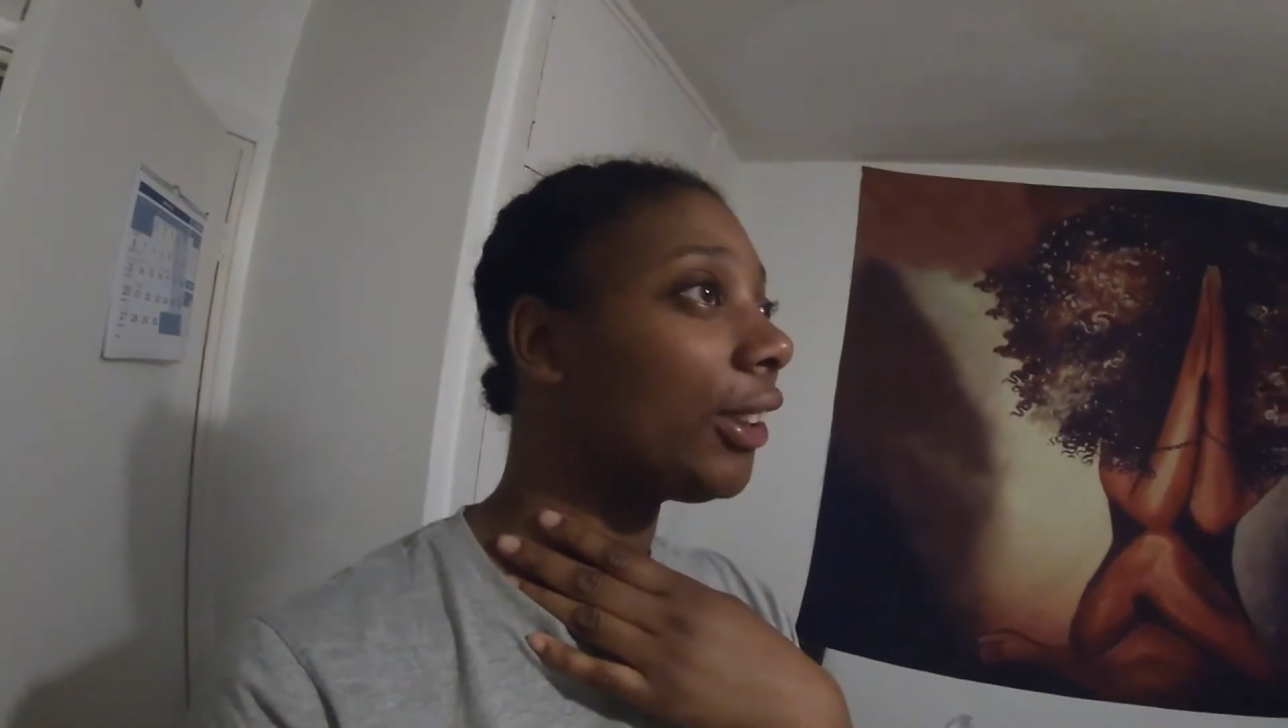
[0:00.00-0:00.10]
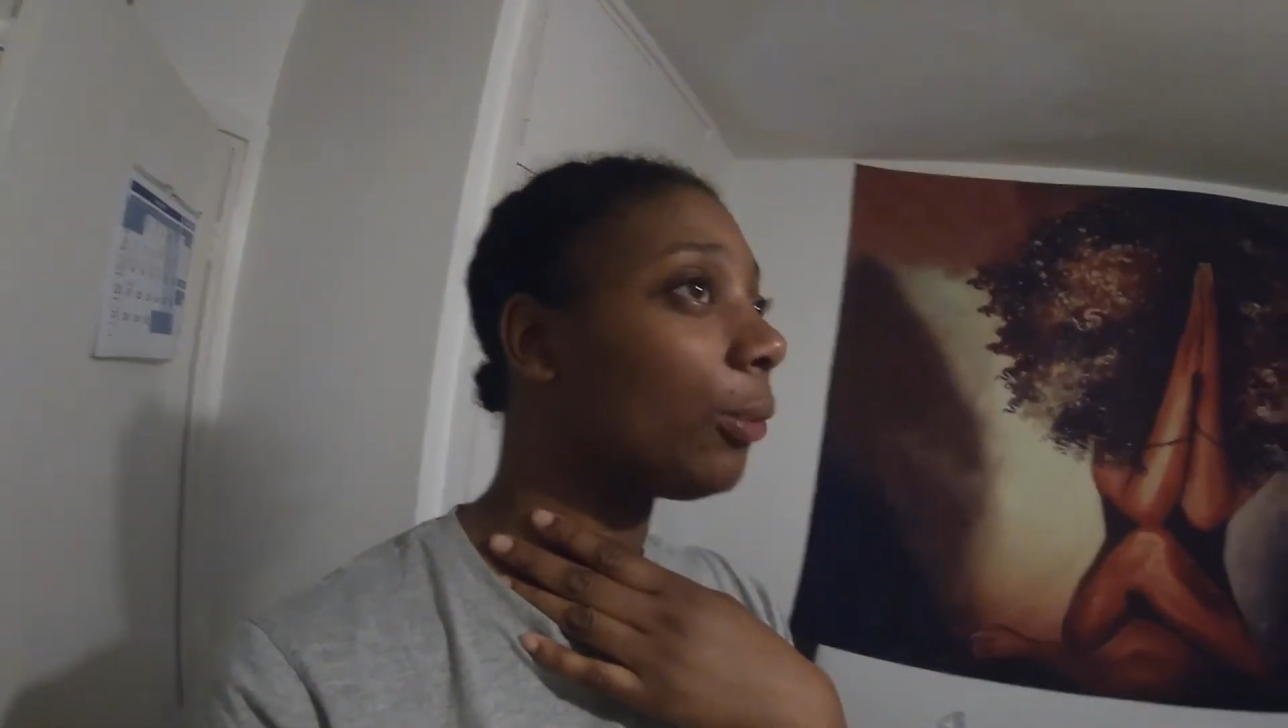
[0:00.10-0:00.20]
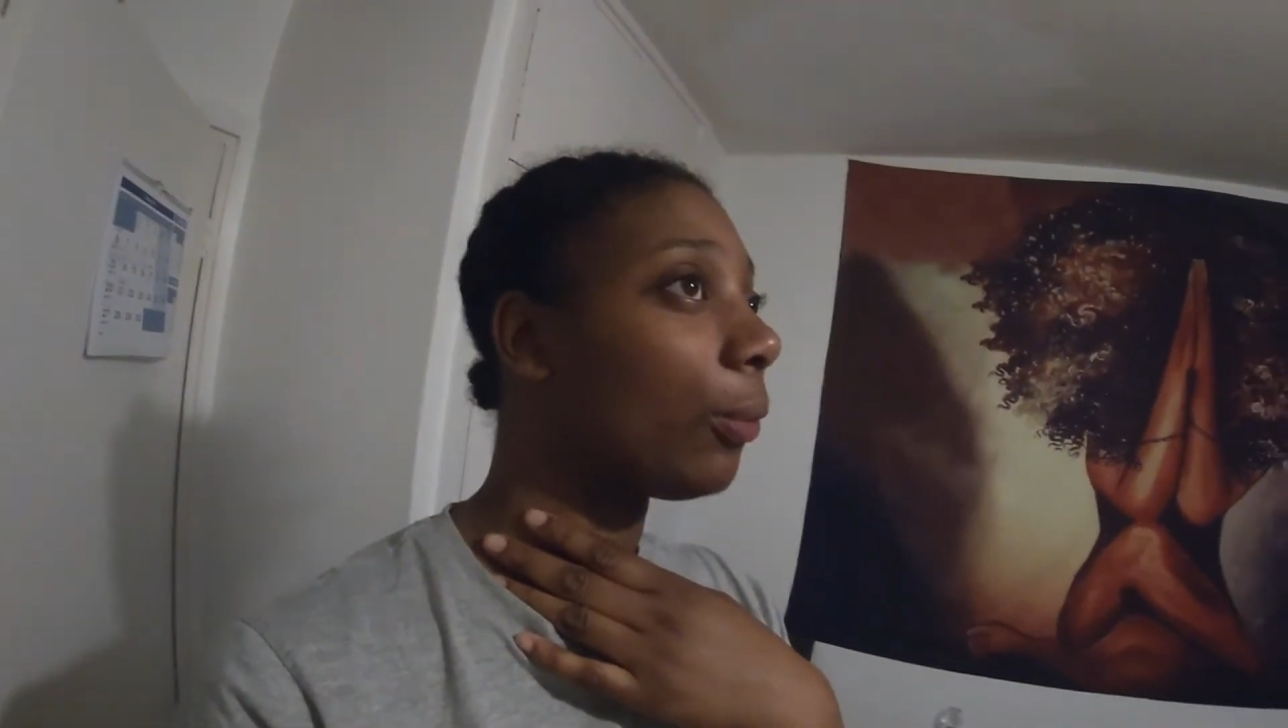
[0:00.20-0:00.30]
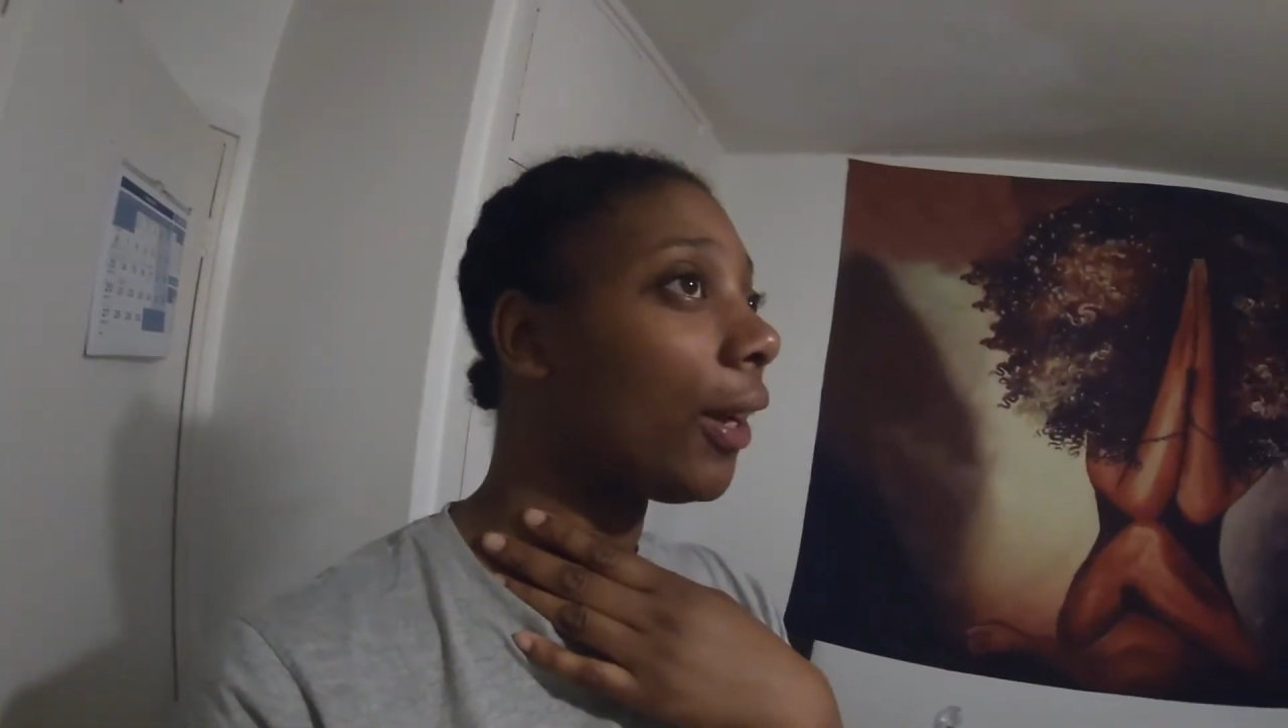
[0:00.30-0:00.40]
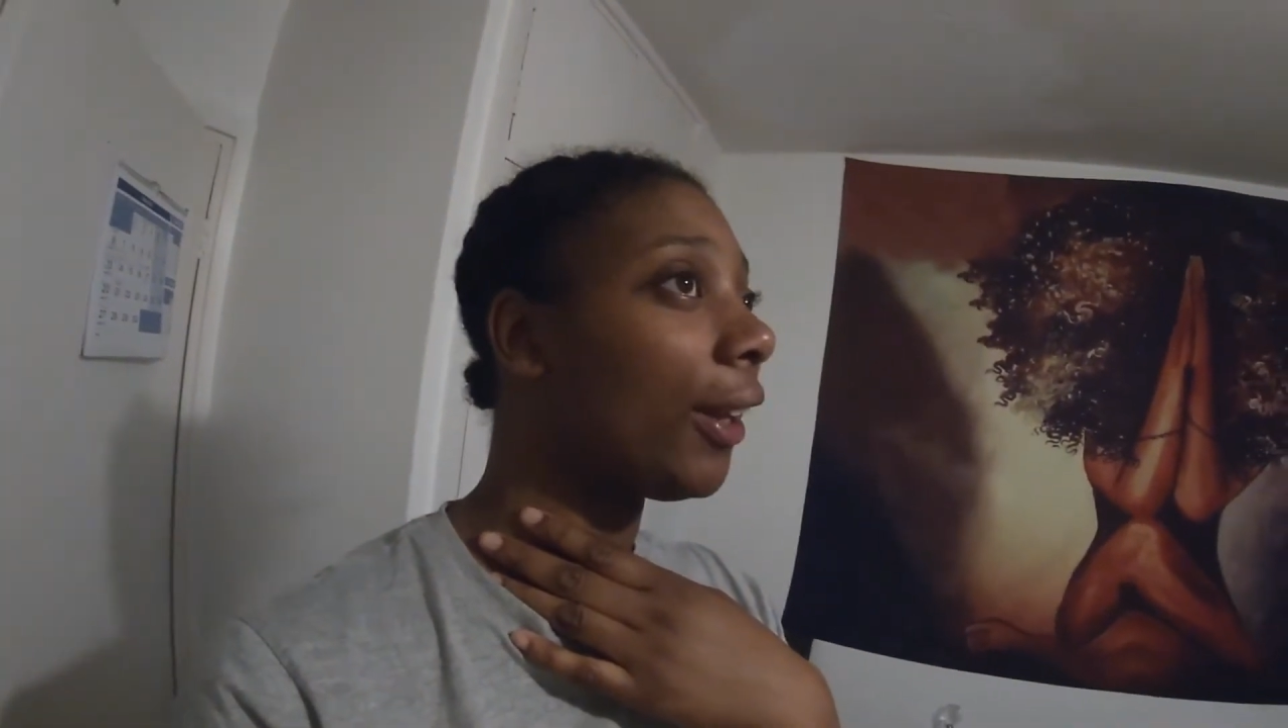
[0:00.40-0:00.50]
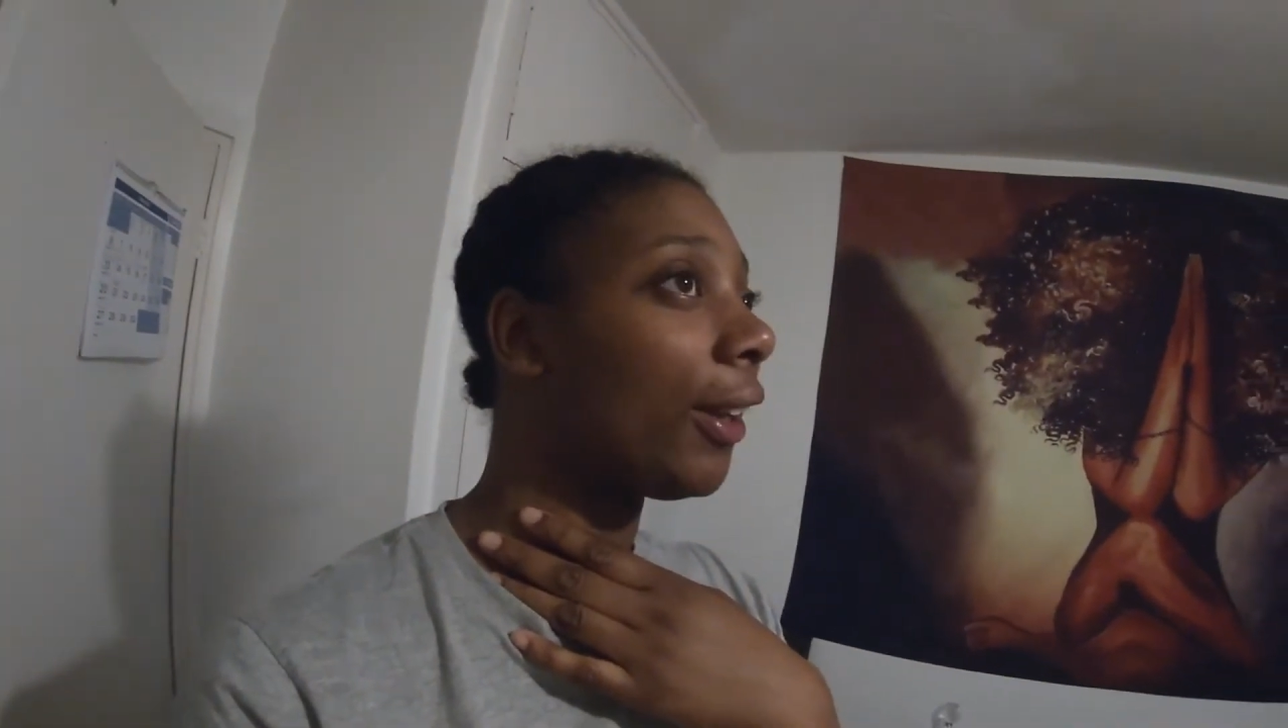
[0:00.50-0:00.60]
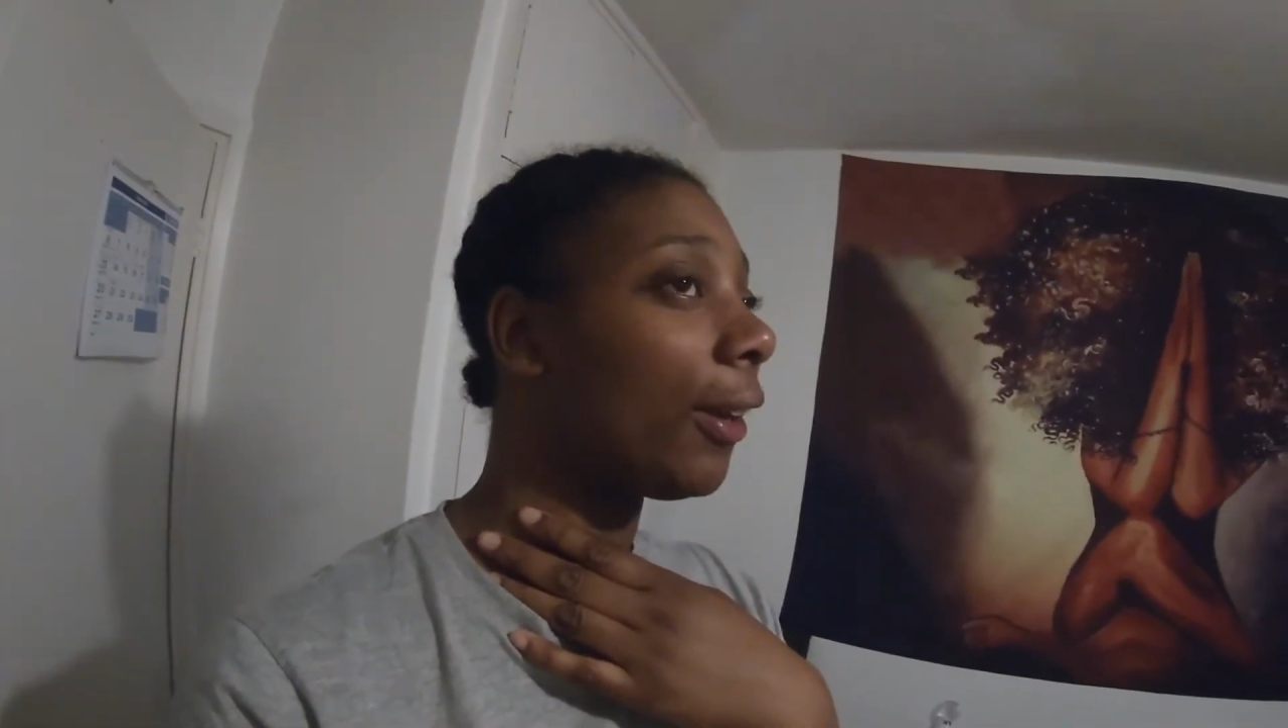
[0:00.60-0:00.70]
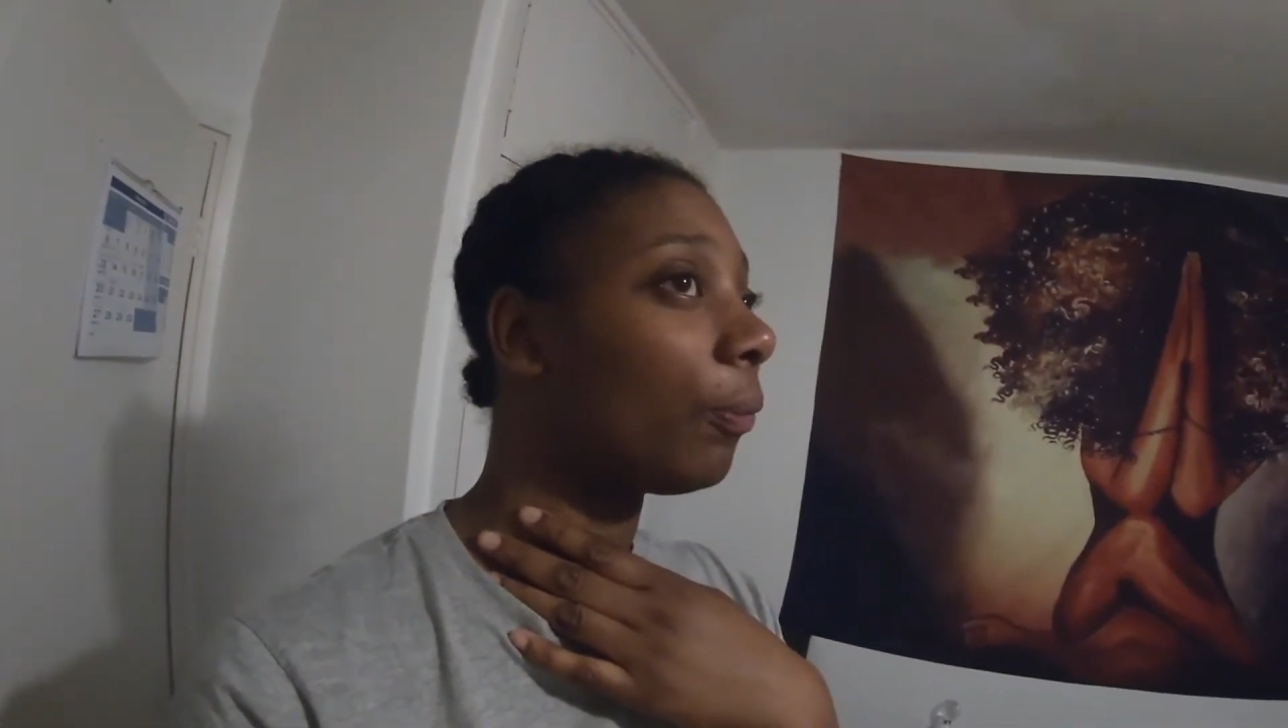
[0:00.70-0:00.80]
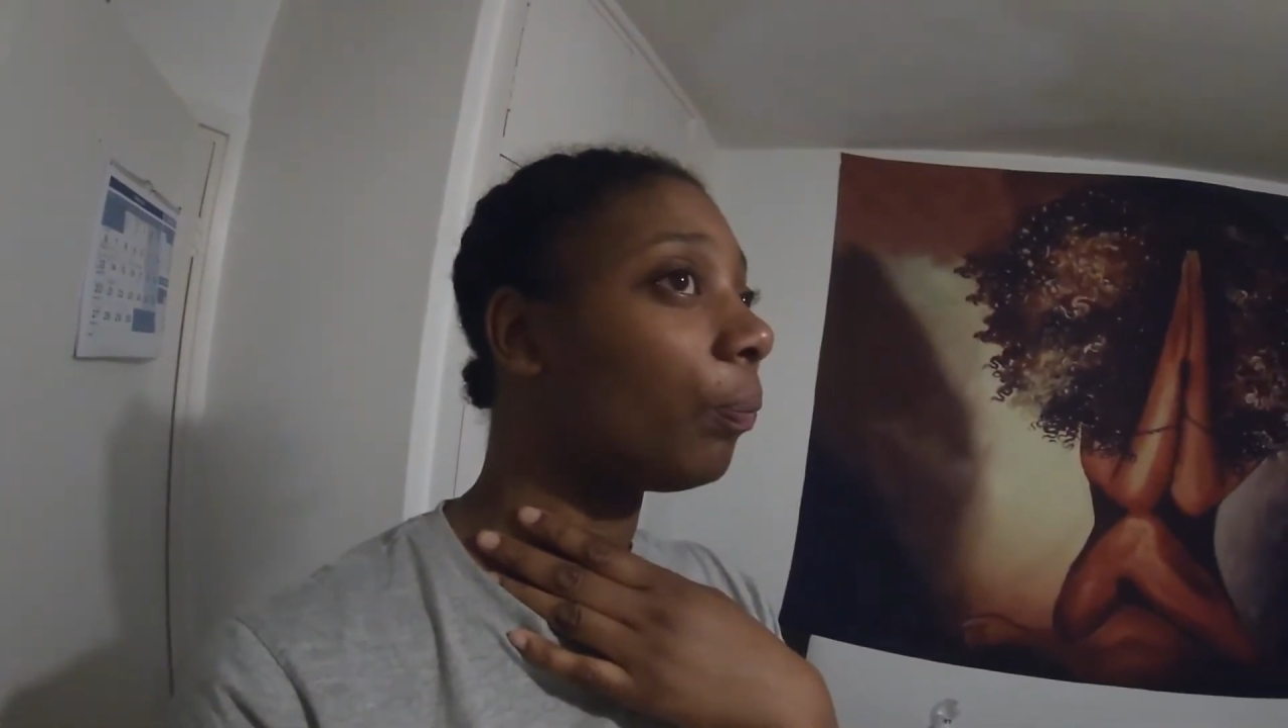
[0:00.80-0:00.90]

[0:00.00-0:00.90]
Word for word: spider.